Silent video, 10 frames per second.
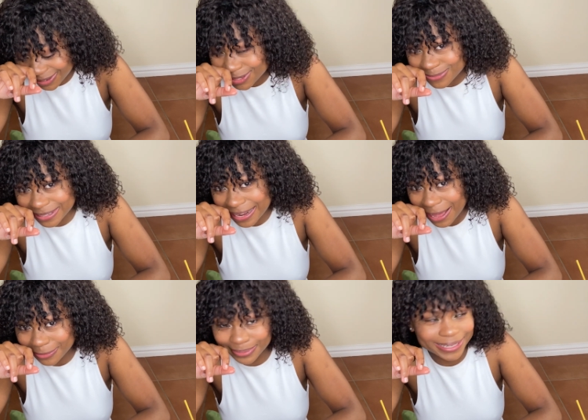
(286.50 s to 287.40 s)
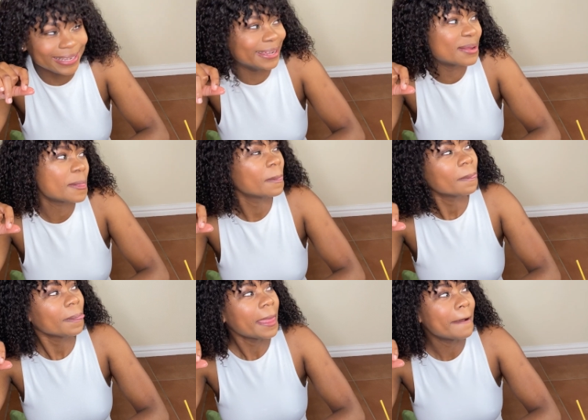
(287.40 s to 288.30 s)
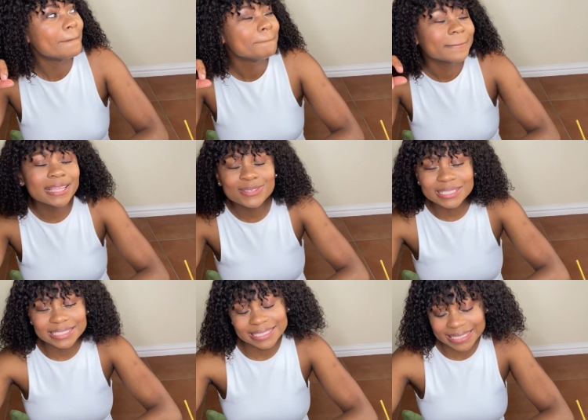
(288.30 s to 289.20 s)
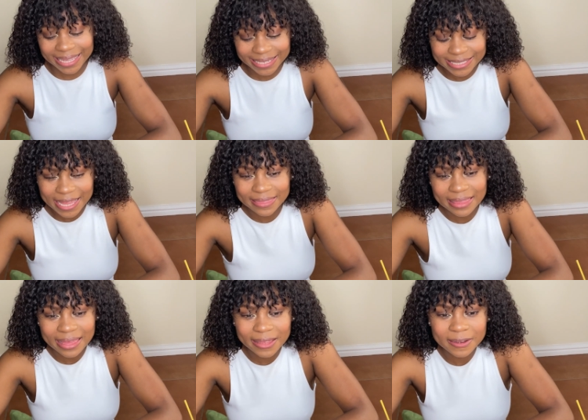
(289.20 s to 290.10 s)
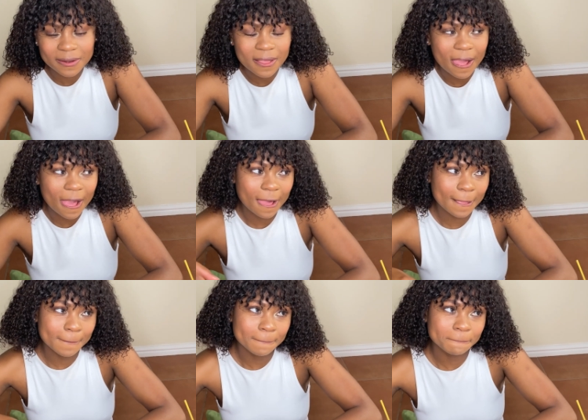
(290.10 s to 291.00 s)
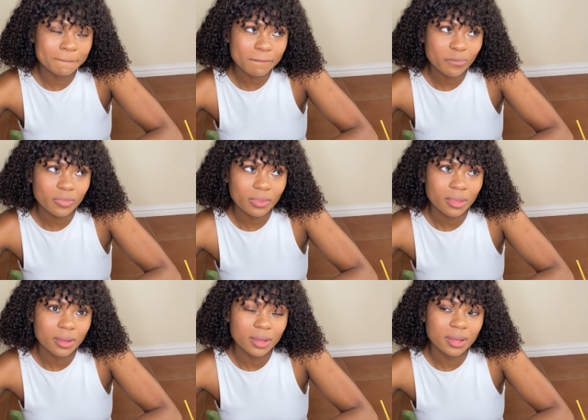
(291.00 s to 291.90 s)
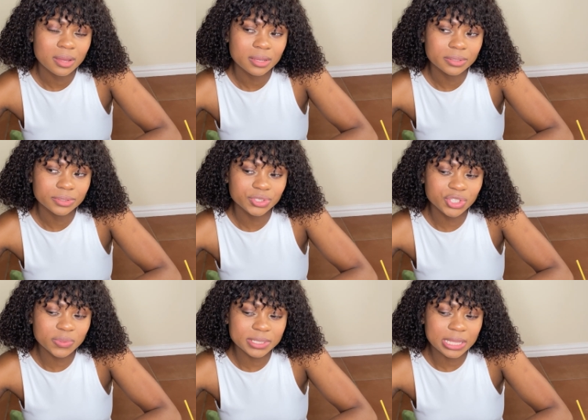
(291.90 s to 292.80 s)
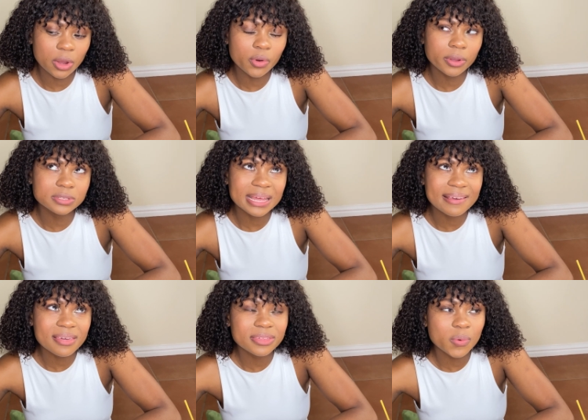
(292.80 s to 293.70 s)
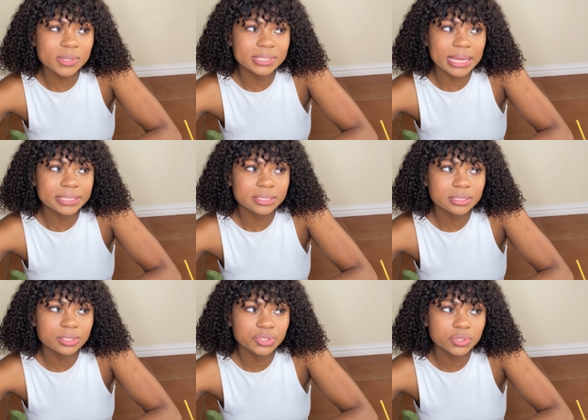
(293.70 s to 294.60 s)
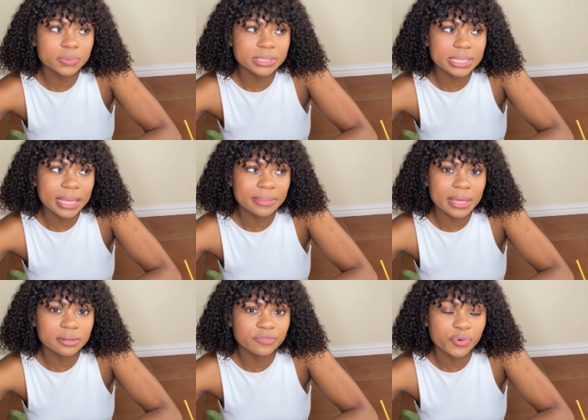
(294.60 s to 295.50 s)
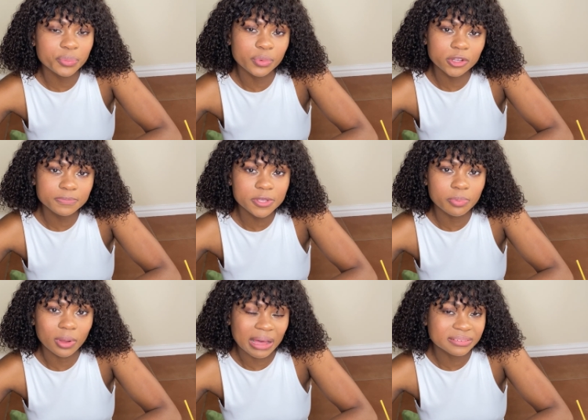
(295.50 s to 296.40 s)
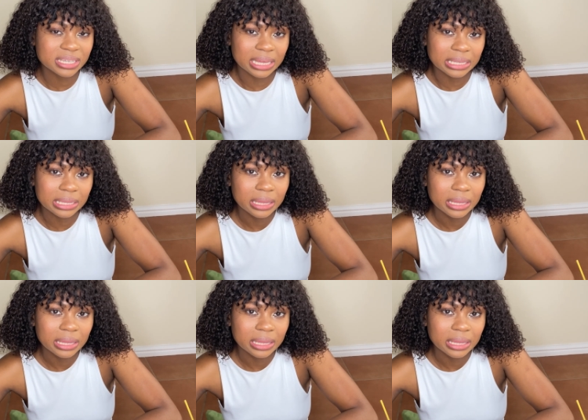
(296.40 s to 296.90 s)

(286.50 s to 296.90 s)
has been happening. But that's what she said. And then she was like, oh, because another thing was that she was saying that for most people, after like